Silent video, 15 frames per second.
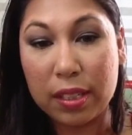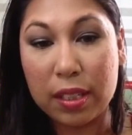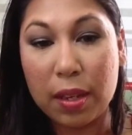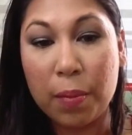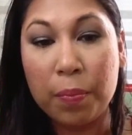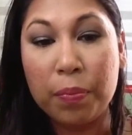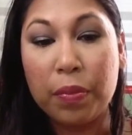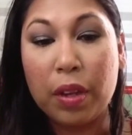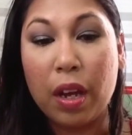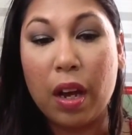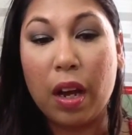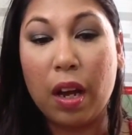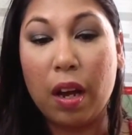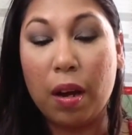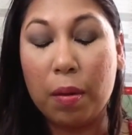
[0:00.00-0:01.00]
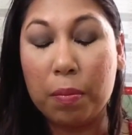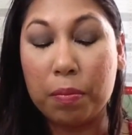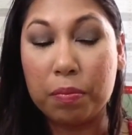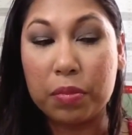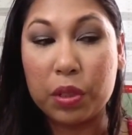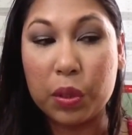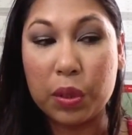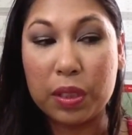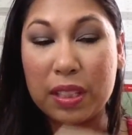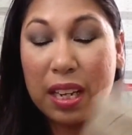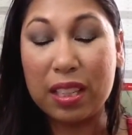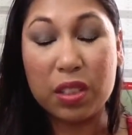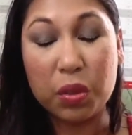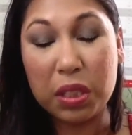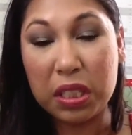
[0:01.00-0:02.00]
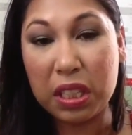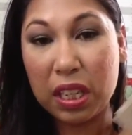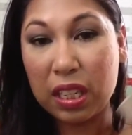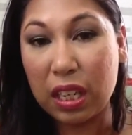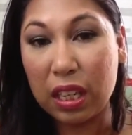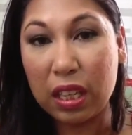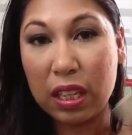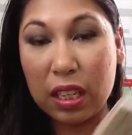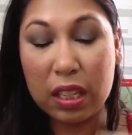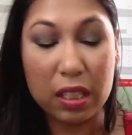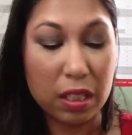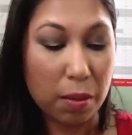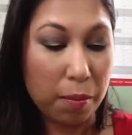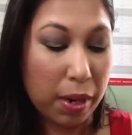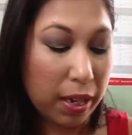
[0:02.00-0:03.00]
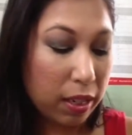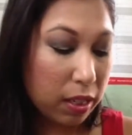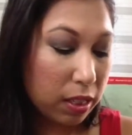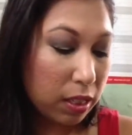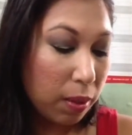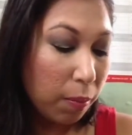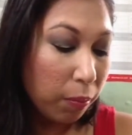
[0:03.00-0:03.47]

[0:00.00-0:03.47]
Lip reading: So that's the only thing I think is a minus.